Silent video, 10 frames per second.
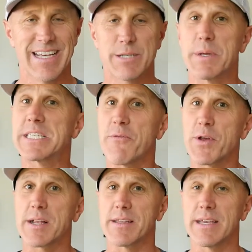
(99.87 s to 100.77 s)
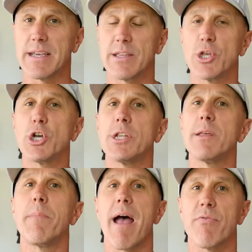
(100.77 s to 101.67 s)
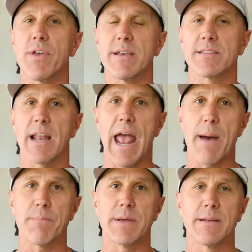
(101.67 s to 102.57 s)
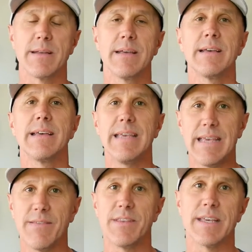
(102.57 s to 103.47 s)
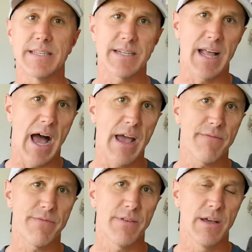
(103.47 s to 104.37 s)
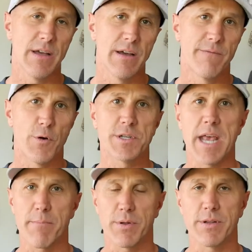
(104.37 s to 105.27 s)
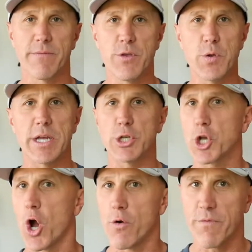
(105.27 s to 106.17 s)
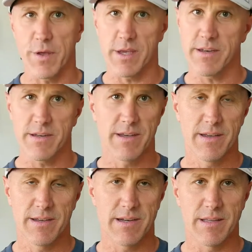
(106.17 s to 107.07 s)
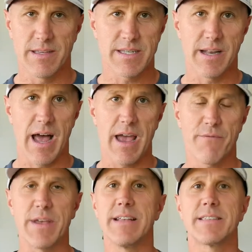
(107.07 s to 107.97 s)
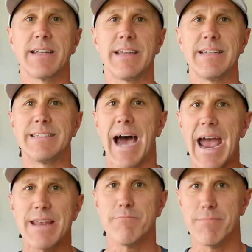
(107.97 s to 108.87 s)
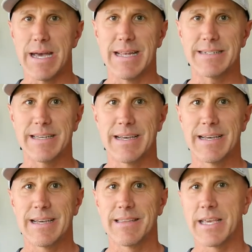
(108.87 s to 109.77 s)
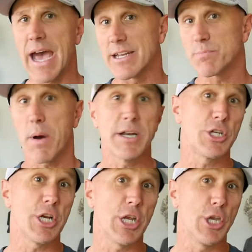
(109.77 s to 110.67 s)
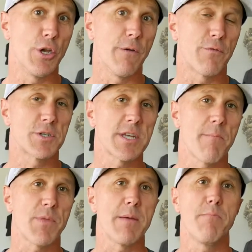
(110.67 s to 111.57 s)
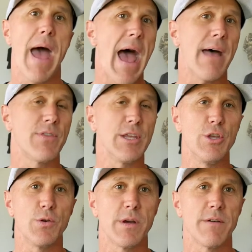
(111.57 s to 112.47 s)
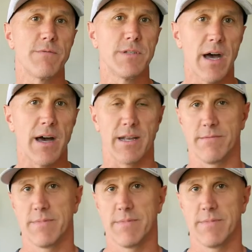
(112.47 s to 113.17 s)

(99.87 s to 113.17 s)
Specifically, the good and the bad things that happen in this life. For example, if you get COVID in this life, it's an indictment that God is punishing you for something bad that you have done.